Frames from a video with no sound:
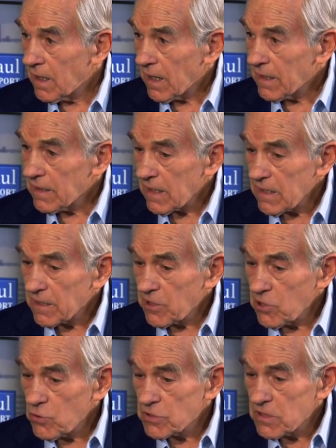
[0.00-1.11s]
And he
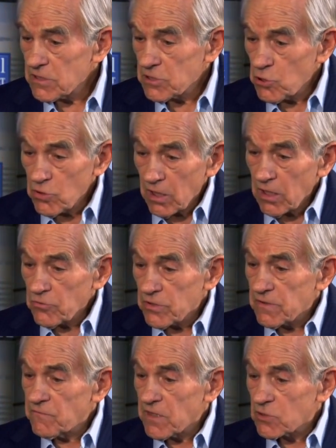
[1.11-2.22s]
accused these two countries
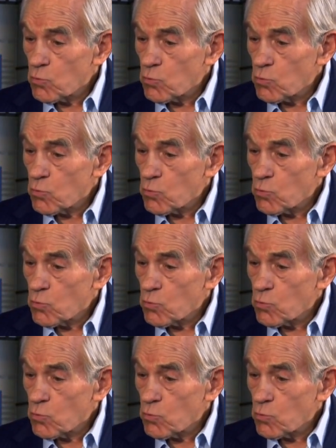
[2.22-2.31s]
of just